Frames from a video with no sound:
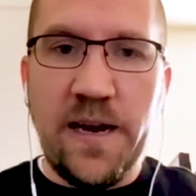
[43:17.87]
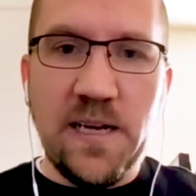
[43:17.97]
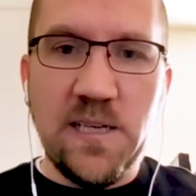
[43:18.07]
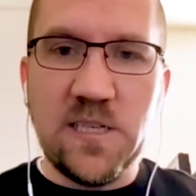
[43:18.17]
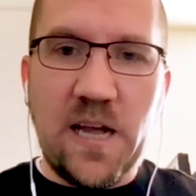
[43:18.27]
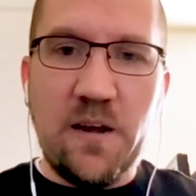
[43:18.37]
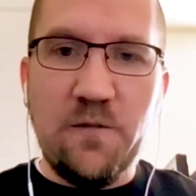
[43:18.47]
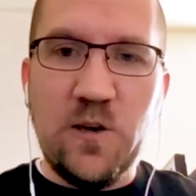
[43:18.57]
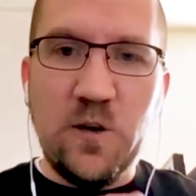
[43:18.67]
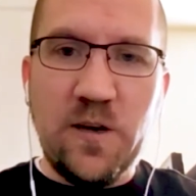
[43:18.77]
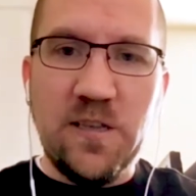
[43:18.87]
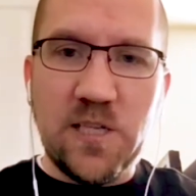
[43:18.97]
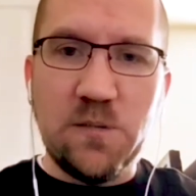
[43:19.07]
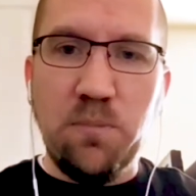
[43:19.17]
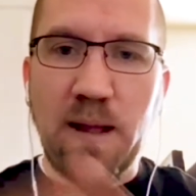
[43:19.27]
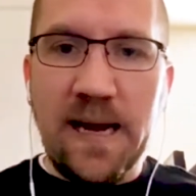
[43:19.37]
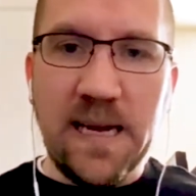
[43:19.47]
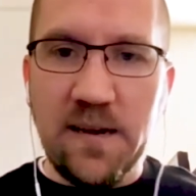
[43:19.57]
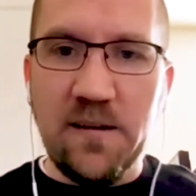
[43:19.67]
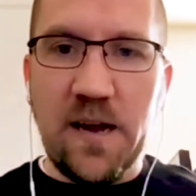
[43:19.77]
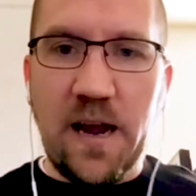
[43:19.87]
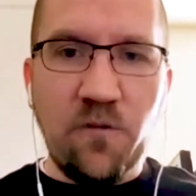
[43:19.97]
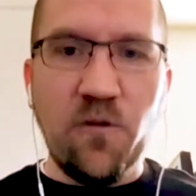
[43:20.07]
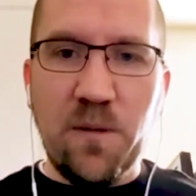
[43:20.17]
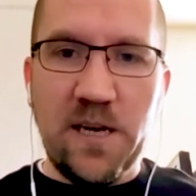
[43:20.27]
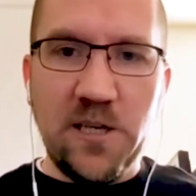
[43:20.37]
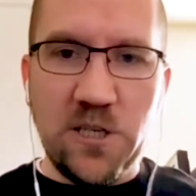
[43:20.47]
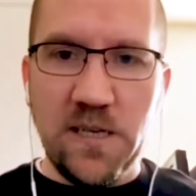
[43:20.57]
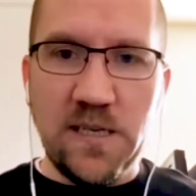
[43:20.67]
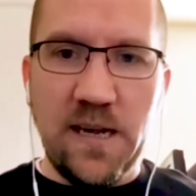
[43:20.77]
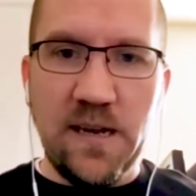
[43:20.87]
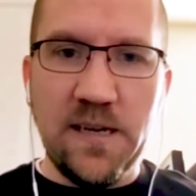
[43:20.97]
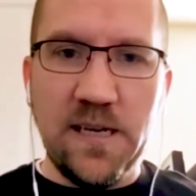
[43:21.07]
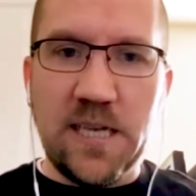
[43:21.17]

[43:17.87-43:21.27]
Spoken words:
instead of doing this blanket, everybody should attend? It's